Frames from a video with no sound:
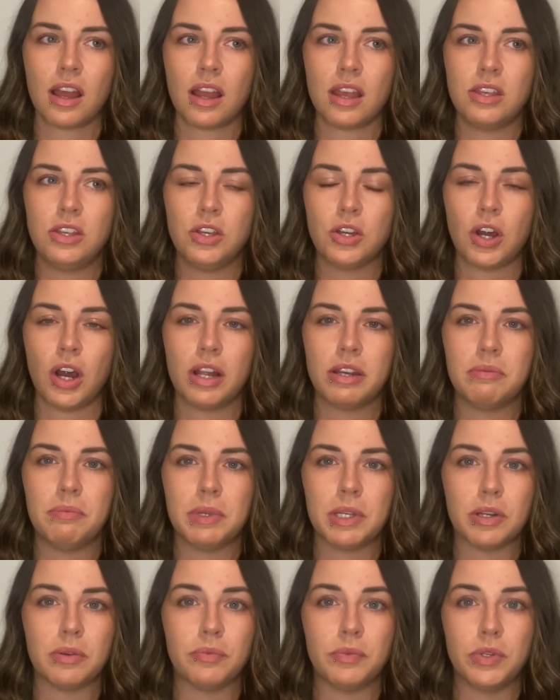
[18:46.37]
you kind of
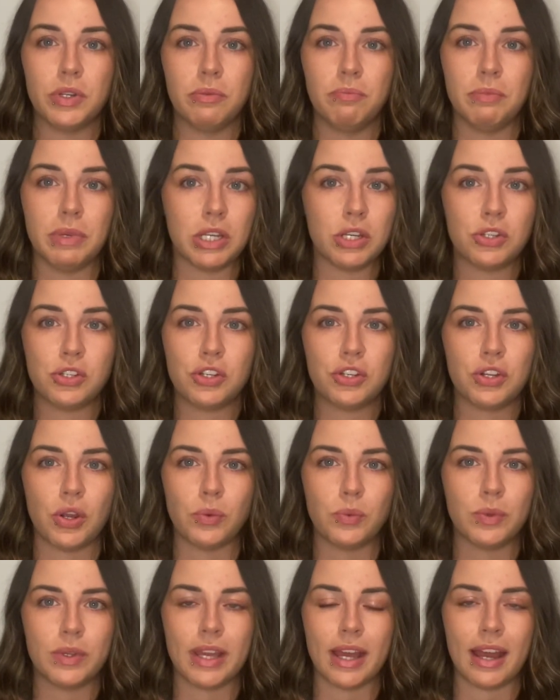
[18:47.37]
become numb because you
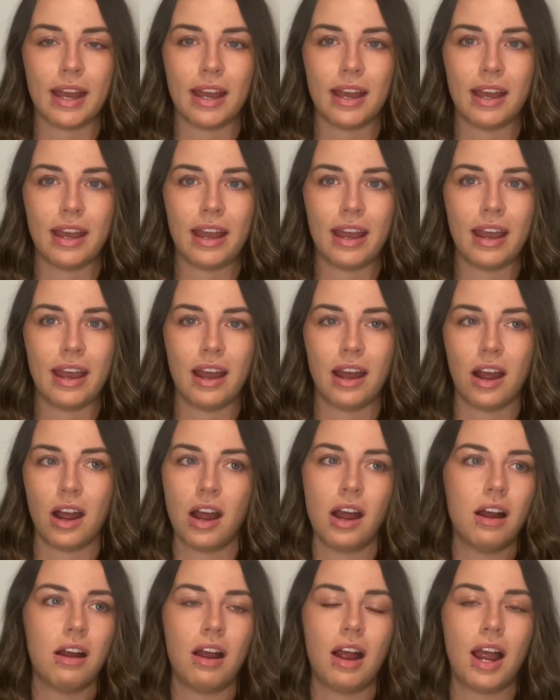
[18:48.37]
don't get,
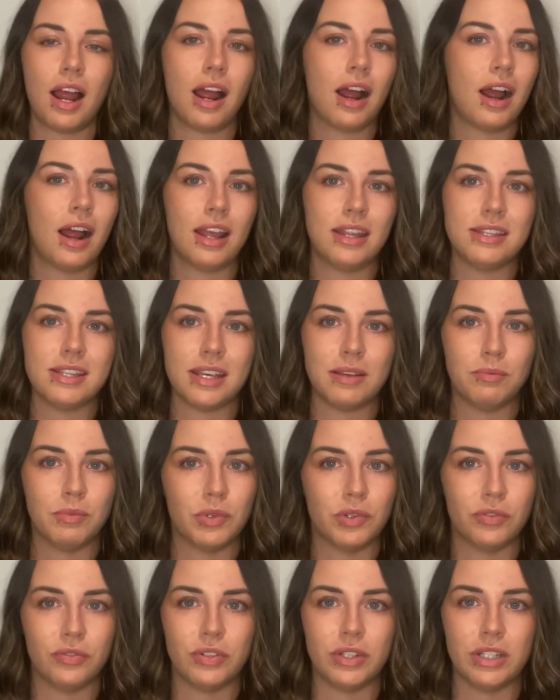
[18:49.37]
I take
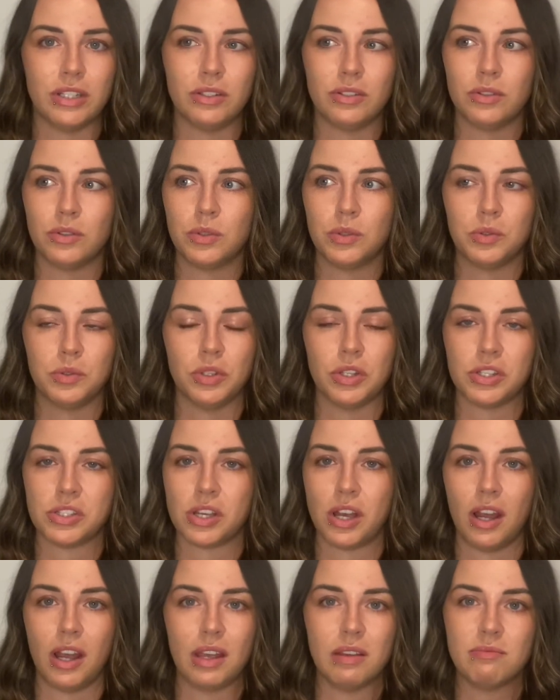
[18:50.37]
morphine all the
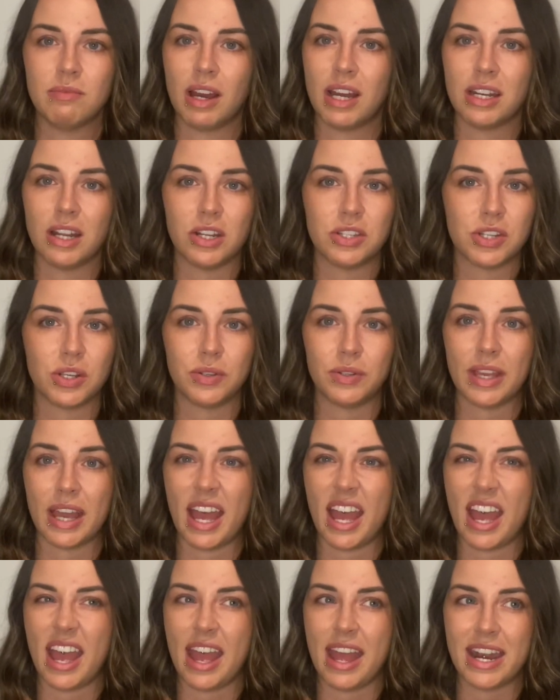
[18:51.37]
time and I don't
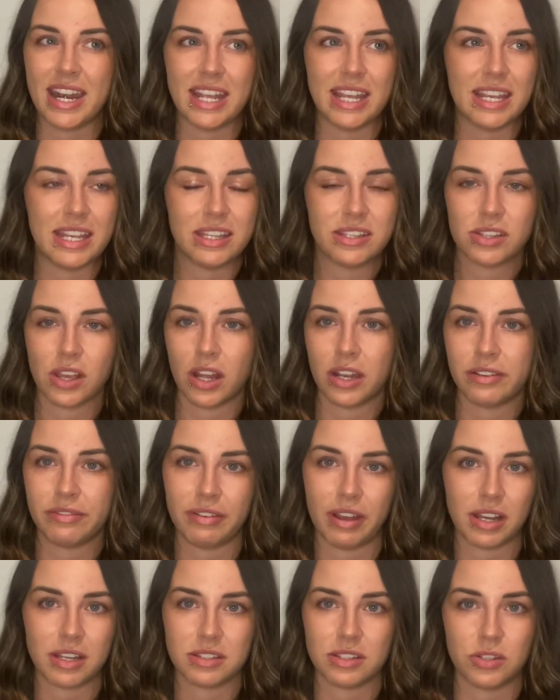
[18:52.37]
get any side
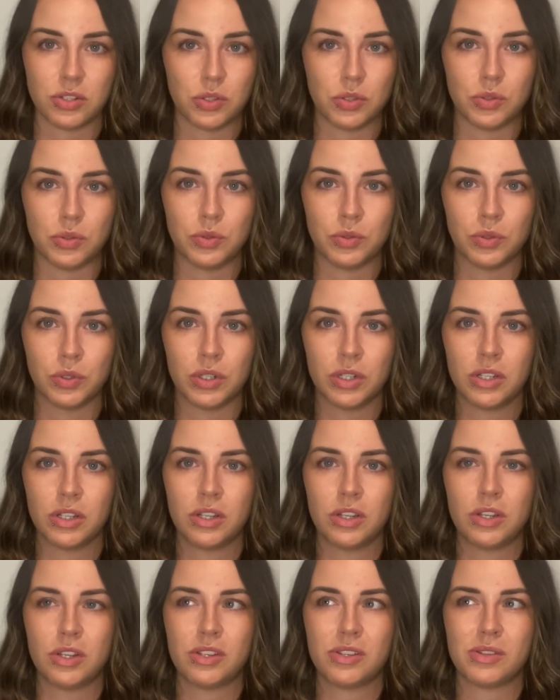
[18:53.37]
effects at all.
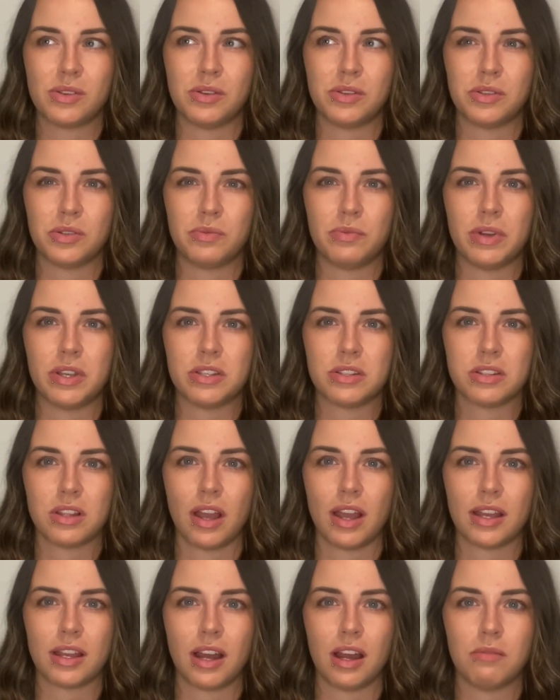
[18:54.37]
So it's almost
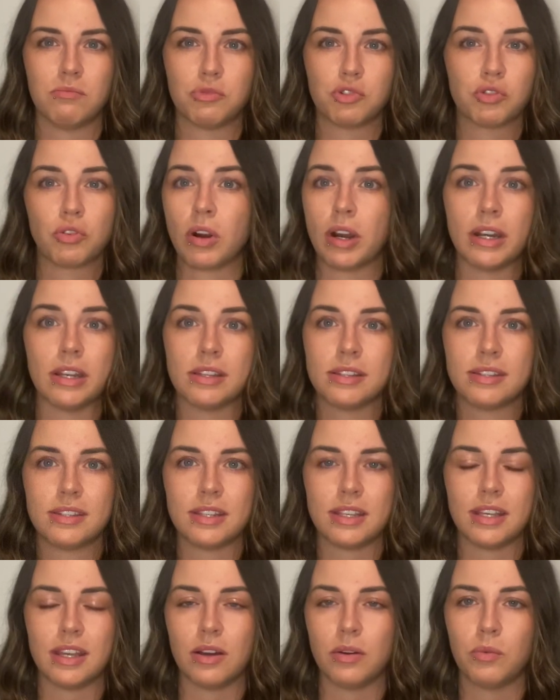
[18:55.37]
like I'm trying to
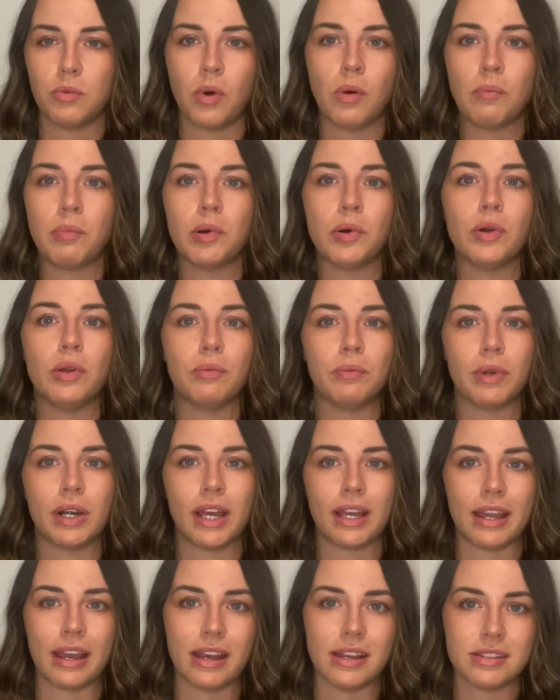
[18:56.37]
see at what point will I
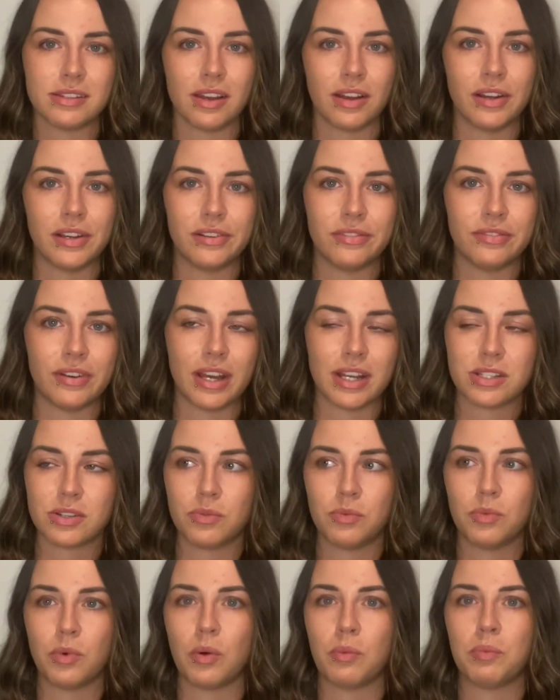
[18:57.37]
get a side effect, at
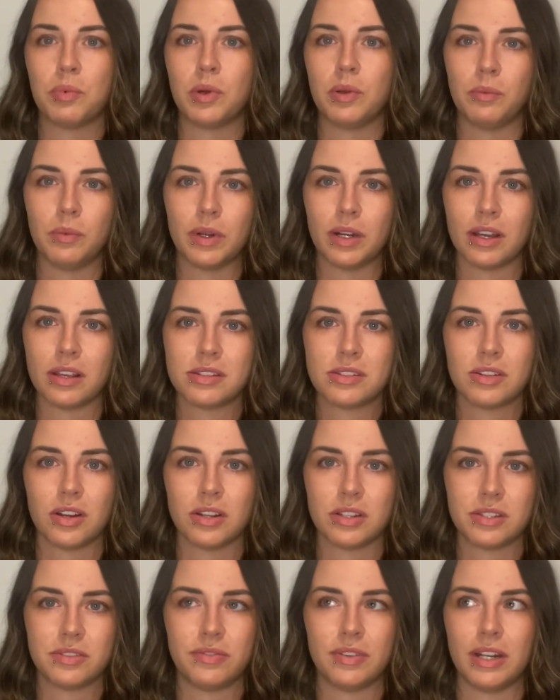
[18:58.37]
what point will I start
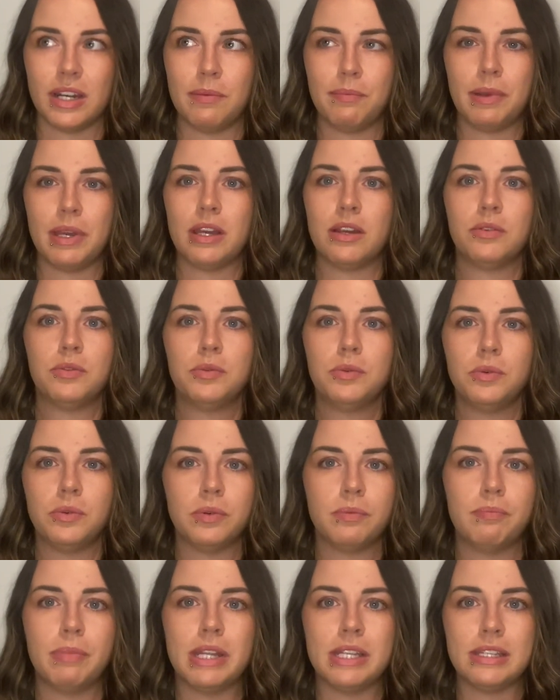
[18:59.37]
to feel a
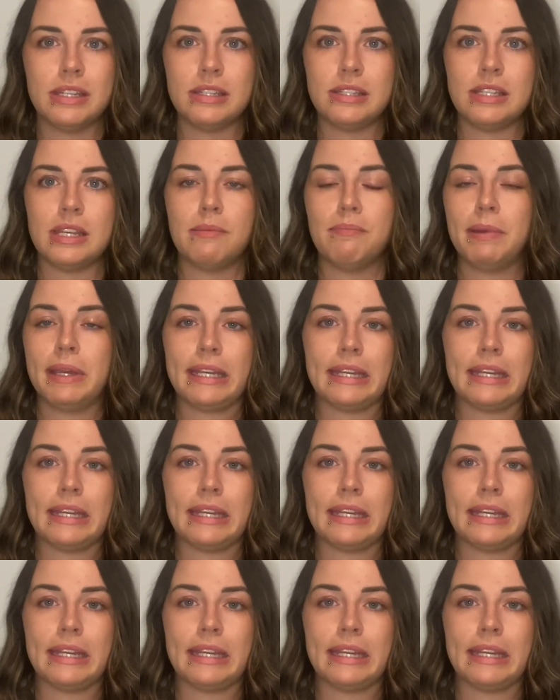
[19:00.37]
bit dizzy, a bit